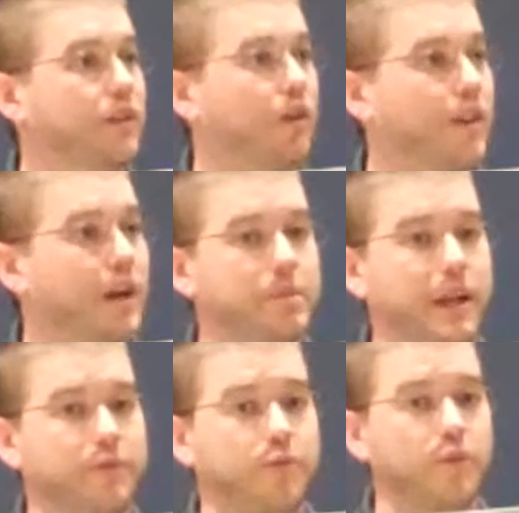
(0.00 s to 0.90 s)
on that
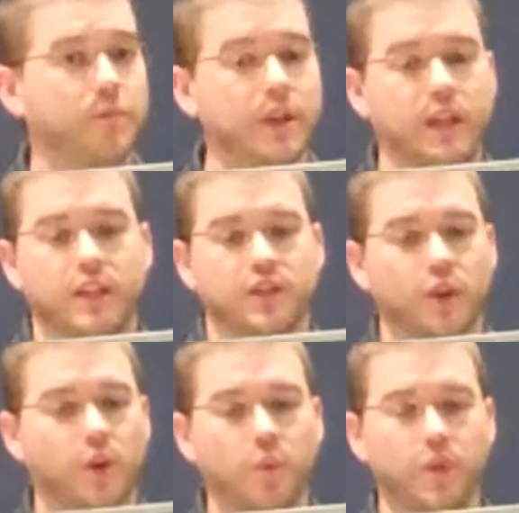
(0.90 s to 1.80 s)
platform.
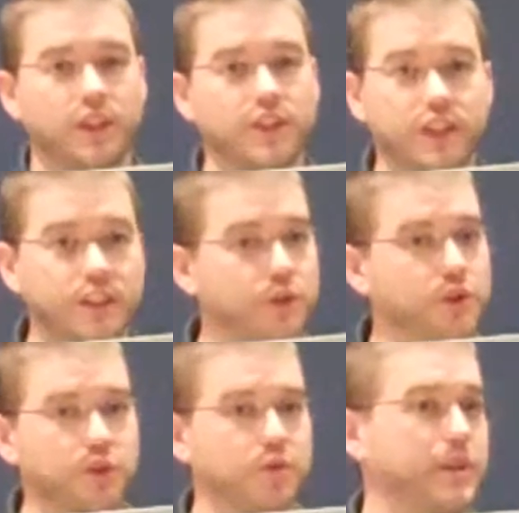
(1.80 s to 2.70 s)
So we continue
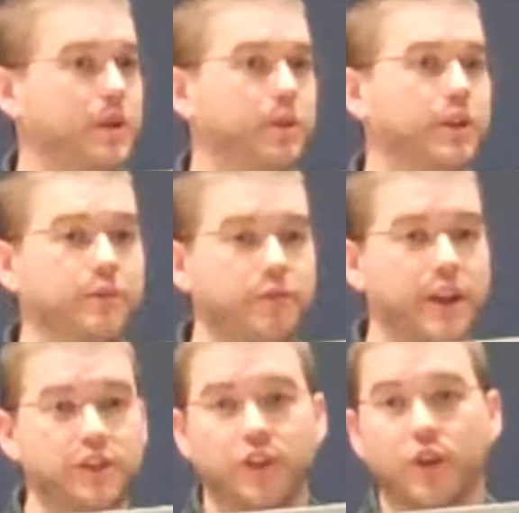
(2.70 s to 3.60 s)
to be able to
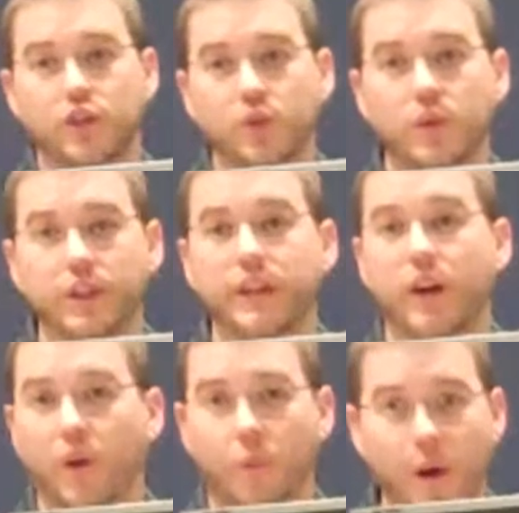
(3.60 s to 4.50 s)
invest in our
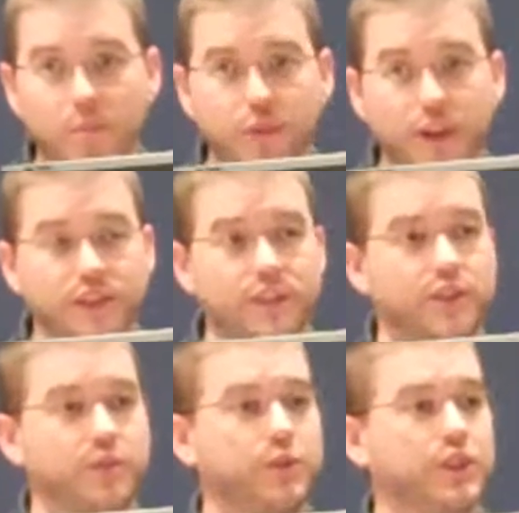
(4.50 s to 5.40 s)
tooling, our web
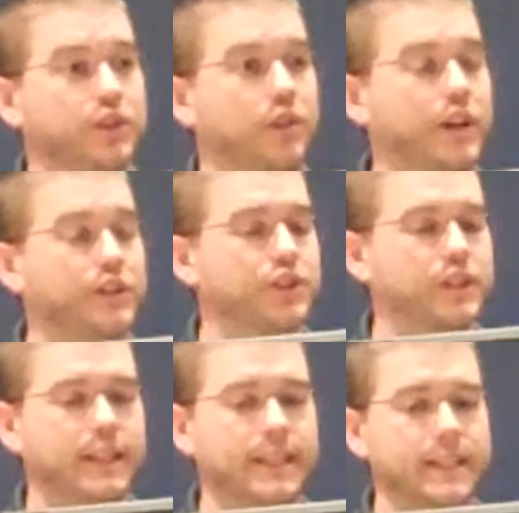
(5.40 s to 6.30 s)
presence. We just launched
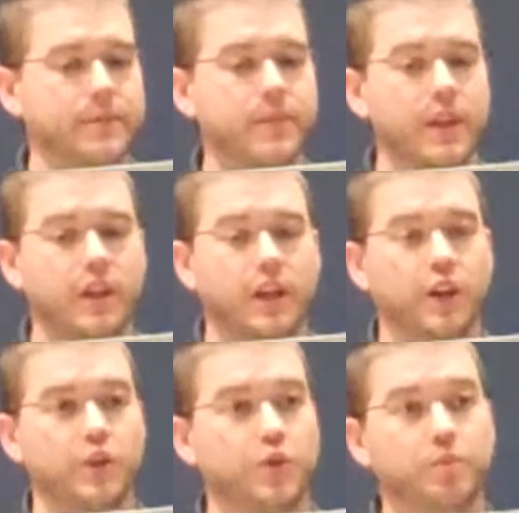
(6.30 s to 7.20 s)
a
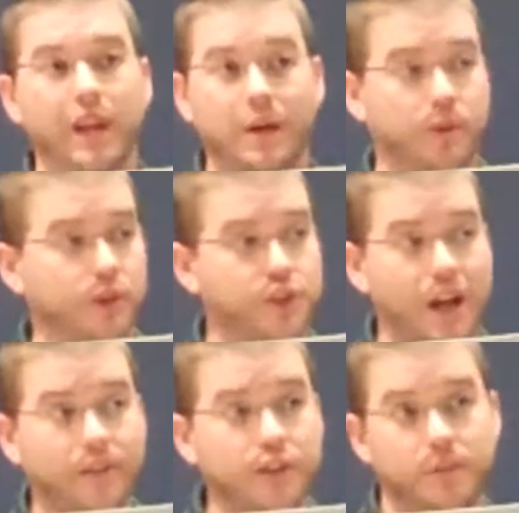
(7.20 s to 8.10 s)
new BlackBerry
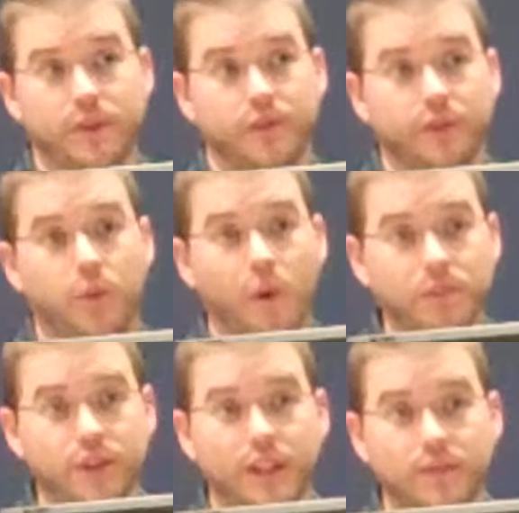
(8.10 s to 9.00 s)
Java specific
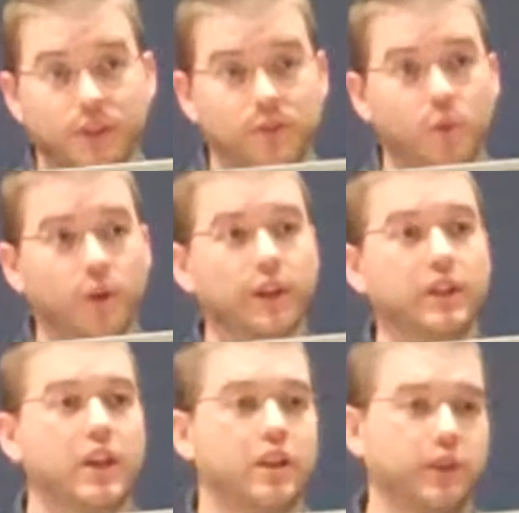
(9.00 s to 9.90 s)
website this morning.
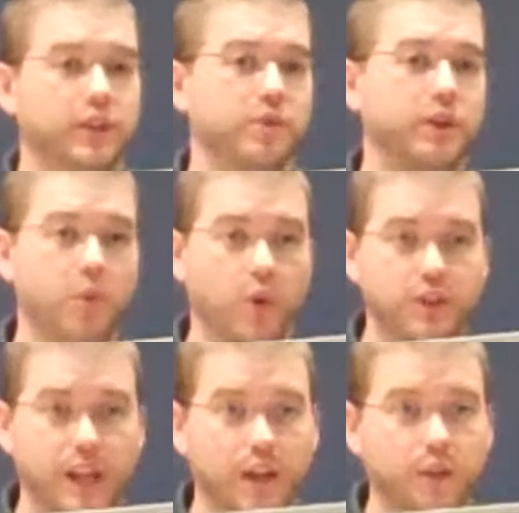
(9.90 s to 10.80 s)
We're going to bring more
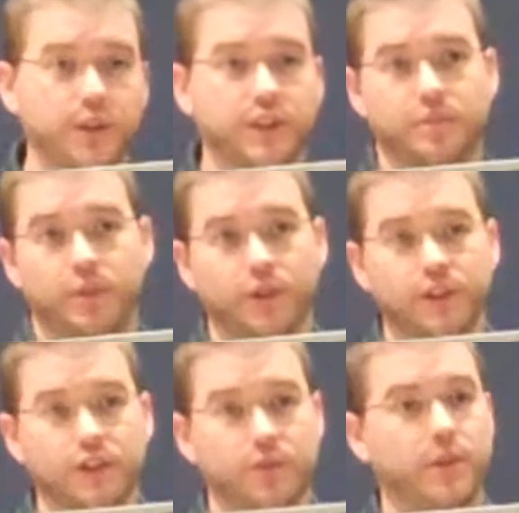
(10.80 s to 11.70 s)
tailored
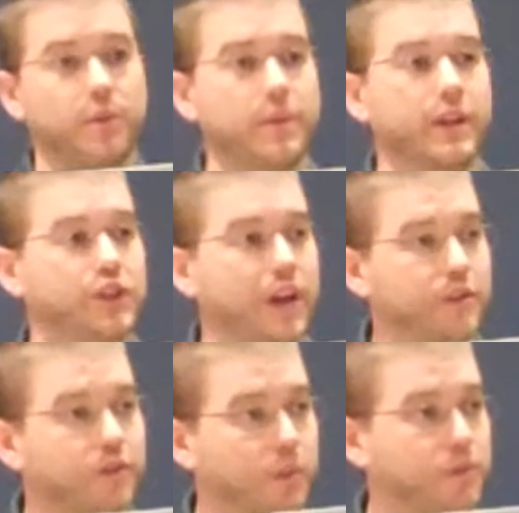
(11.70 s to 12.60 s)
experience to be able to make Java
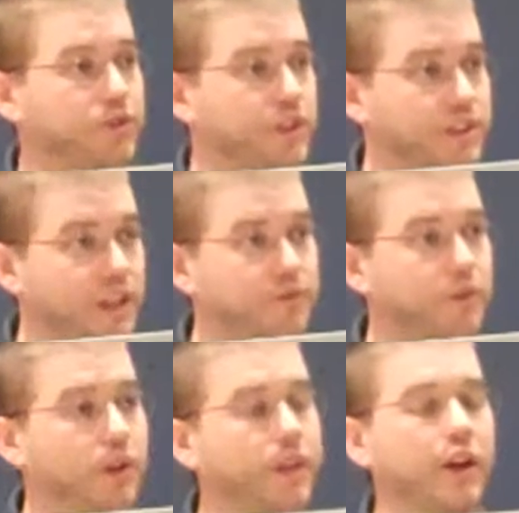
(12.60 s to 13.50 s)
developers
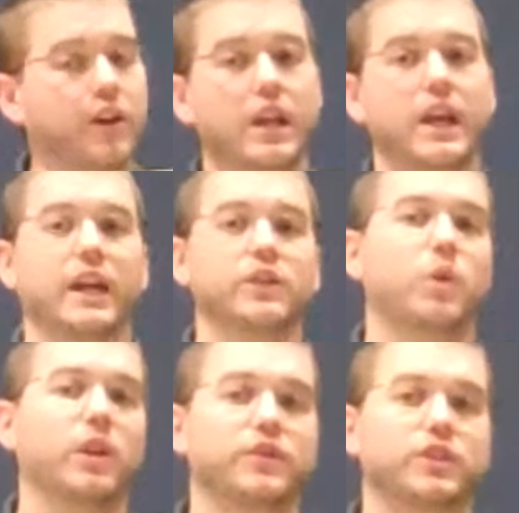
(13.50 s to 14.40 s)
successful on there, as
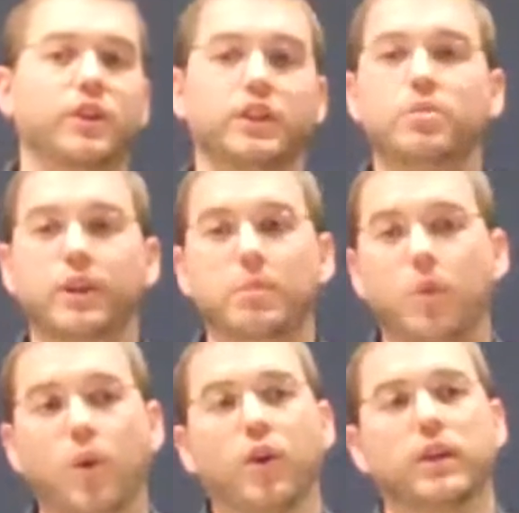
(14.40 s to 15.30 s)
well as starting to bring
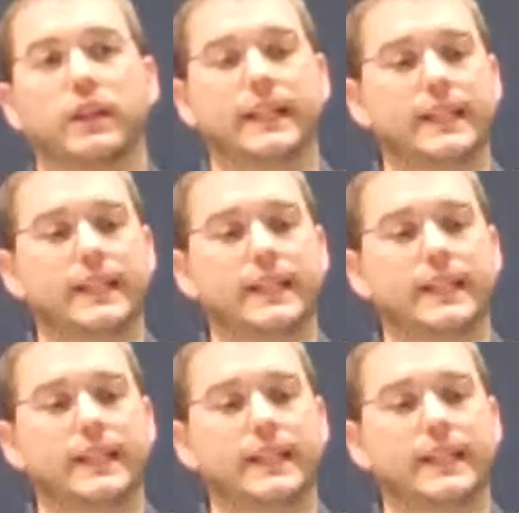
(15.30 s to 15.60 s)
more